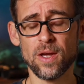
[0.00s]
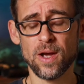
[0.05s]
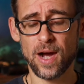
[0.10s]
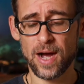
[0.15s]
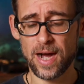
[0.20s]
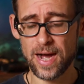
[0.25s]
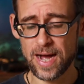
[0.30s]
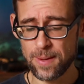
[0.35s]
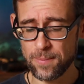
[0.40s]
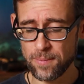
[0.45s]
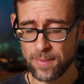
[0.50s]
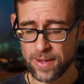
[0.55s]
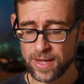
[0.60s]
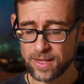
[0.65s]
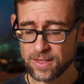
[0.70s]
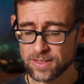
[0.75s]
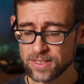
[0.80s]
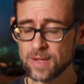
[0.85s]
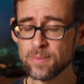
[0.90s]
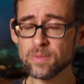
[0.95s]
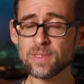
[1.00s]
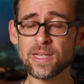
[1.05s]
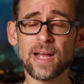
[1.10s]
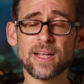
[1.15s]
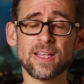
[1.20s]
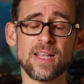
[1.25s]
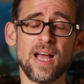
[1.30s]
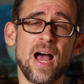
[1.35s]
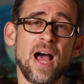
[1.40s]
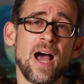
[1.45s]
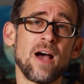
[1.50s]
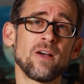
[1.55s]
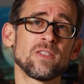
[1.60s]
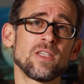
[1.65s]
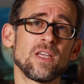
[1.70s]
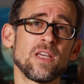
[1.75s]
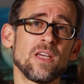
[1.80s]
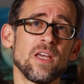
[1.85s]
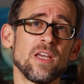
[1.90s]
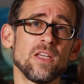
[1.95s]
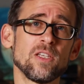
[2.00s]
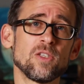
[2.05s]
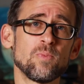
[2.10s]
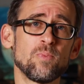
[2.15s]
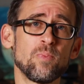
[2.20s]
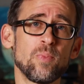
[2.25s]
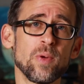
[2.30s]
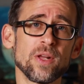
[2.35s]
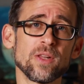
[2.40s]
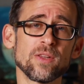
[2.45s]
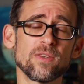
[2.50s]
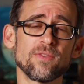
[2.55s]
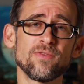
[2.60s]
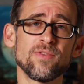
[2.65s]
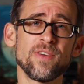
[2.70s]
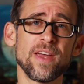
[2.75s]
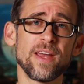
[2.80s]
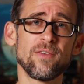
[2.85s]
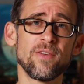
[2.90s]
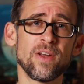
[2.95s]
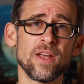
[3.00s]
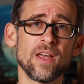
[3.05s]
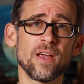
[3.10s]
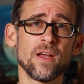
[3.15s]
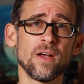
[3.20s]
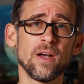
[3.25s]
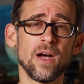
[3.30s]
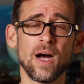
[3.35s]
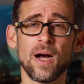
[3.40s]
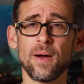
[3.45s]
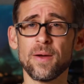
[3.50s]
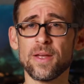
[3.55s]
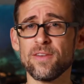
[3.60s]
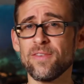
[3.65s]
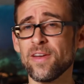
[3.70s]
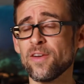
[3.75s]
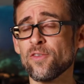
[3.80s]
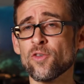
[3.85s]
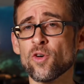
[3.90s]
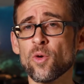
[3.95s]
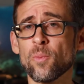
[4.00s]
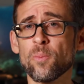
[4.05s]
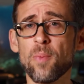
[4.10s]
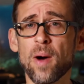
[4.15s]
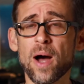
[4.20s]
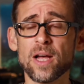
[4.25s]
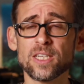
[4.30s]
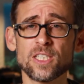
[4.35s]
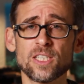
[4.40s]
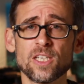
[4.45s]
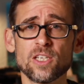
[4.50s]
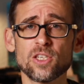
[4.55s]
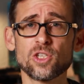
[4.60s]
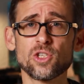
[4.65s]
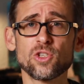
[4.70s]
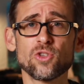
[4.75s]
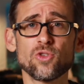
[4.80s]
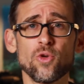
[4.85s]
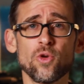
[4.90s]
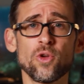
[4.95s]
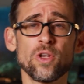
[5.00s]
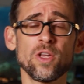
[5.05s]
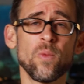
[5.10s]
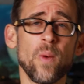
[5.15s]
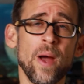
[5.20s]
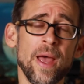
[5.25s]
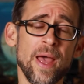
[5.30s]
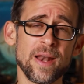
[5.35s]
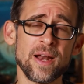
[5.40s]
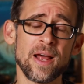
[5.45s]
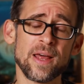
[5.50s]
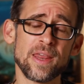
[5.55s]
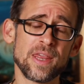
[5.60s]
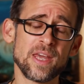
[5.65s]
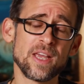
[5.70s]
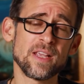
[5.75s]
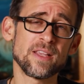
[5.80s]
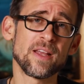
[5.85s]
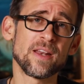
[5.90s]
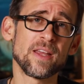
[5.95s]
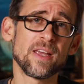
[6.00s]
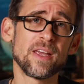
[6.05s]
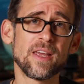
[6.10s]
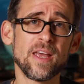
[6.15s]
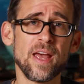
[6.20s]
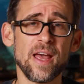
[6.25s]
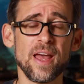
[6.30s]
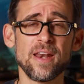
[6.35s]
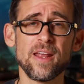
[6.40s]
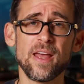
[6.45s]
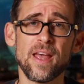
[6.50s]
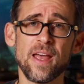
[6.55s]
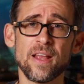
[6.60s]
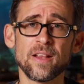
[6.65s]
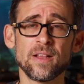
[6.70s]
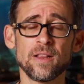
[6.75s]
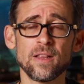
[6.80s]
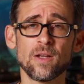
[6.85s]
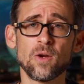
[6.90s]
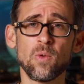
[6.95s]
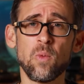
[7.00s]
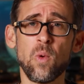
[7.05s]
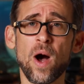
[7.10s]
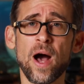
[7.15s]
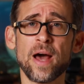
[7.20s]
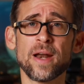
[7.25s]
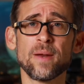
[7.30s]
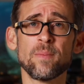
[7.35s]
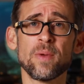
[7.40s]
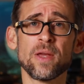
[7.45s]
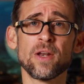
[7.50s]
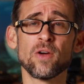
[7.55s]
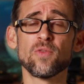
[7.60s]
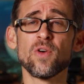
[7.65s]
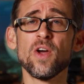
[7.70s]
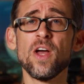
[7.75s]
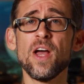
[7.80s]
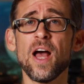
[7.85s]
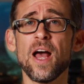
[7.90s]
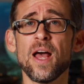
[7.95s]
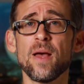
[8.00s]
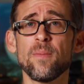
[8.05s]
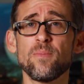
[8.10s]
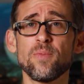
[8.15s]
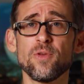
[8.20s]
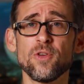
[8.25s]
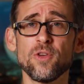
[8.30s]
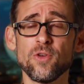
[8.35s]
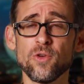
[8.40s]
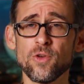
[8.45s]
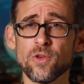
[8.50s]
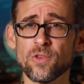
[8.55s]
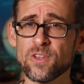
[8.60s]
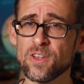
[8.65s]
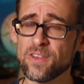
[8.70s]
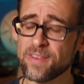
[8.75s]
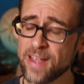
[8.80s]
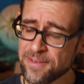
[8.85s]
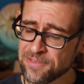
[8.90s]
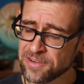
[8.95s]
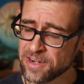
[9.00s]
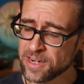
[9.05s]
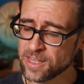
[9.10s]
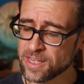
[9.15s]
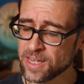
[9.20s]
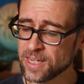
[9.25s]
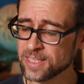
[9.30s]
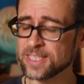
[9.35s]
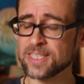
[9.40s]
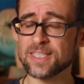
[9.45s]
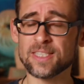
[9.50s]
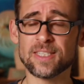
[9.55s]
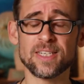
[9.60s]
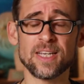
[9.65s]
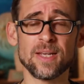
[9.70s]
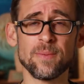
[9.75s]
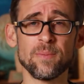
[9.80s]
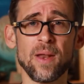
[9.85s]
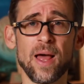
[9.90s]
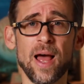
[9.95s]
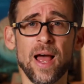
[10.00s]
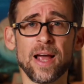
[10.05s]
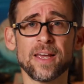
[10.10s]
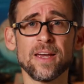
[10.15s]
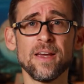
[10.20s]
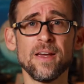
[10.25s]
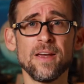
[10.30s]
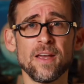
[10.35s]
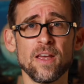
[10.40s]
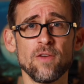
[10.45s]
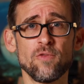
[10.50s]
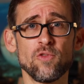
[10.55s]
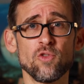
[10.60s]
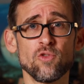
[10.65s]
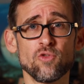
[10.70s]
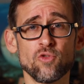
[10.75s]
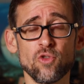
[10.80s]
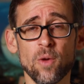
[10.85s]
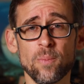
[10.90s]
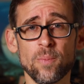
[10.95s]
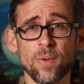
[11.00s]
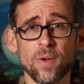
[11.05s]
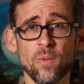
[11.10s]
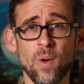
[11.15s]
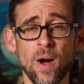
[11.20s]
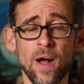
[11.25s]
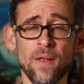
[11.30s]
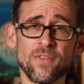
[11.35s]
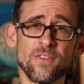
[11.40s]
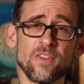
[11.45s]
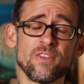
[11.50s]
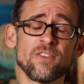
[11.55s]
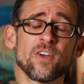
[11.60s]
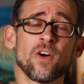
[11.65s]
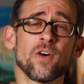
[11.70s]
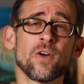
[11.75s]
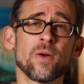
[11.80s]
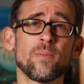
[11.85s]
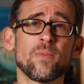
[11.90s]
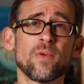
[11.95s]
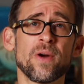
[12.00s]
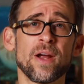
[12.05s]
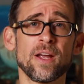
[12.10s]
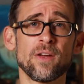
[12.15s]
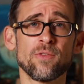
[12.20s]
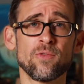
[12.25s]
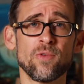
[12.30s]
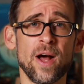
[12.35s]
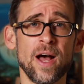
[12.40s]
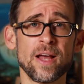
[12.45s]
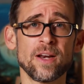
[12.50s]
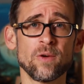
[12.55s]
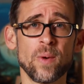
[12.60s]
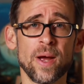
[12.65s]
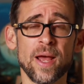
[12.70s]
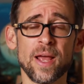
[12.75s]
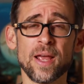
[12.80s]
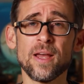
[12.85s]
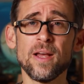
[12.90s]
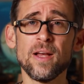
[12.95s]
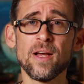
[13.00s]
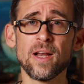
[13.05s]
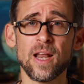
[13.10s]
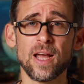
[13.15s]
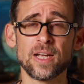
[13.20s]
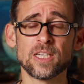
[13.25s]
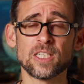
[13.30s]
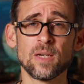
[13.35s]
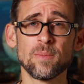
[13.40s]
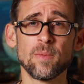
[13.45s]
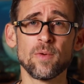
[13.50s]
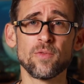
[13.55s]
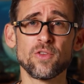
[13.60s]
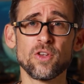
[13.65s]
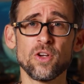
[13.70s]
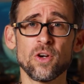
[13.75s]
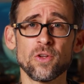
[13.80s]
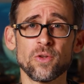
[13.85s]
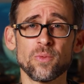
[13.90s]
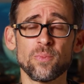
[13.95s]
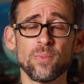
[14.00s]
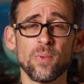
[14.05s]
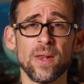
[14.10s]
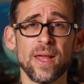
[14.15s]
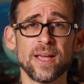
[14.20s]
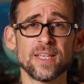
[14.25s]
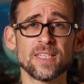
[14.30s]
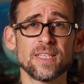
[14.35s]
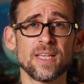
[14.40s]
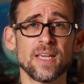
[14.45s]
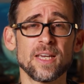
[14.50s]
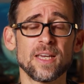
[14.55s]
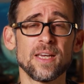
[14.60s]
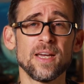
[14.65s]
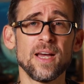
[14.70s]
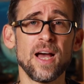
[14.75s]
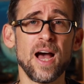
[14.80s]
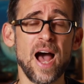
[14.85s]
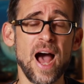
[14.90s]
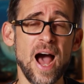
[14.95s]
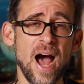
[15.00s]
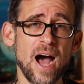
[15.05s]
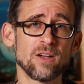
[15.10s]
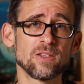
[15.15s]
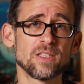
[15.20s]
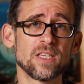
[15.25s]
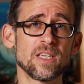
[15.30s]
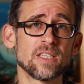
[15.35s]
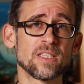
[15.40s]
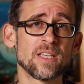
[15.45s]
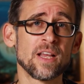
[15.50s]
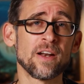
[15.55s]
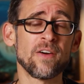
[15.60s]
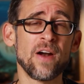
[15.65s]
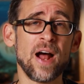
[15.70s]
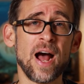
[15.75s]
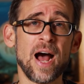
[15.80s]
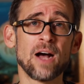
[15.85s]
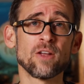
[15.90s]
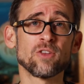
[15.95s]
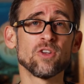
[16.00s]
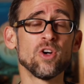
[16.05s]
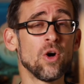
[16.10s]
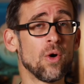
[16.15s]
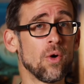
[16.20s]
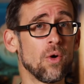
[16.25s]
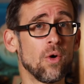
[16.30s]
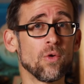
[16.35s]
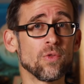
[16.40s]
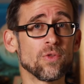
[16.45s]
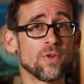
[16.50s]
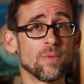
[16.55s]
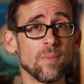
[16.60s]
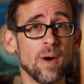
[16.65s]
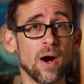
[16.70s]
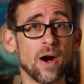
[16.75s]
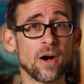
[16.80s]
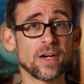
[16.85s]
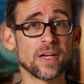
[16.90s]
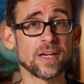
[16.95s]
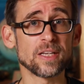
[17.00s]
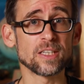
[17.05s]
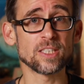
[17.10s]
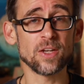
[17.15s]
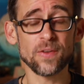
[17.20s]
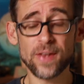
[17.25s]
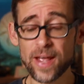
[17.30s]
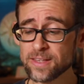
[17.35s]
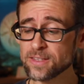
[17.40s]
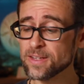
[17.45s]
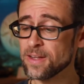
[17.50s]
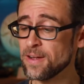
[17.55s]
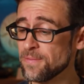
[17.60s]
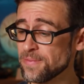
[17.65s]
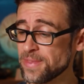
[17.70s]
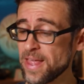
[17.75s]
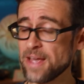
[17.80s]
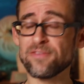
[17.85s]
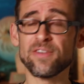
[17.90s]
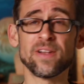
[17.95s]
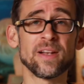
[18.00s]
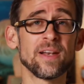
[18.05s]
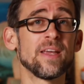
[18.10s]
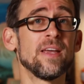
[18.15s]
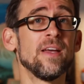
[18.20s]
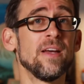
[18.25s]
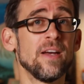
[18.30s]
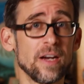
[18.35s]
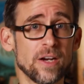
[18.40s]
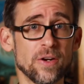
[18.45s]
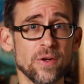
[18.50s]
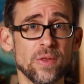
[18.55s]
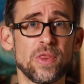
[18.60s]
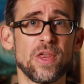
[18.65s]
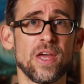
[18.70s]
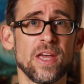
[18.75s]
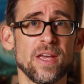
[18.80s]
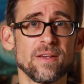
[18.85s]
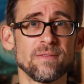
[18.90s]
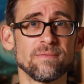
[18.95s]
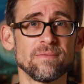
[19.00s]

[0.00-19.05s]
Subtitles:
It seems like the housing is built in a very robust and sturdy way, and I think that it can handle quite a bit of abuse. It definitely doesn't seem like if you drop it once it's gonna break right away like some of the other plastic housings that are out on the market. So that's definitely a good thing.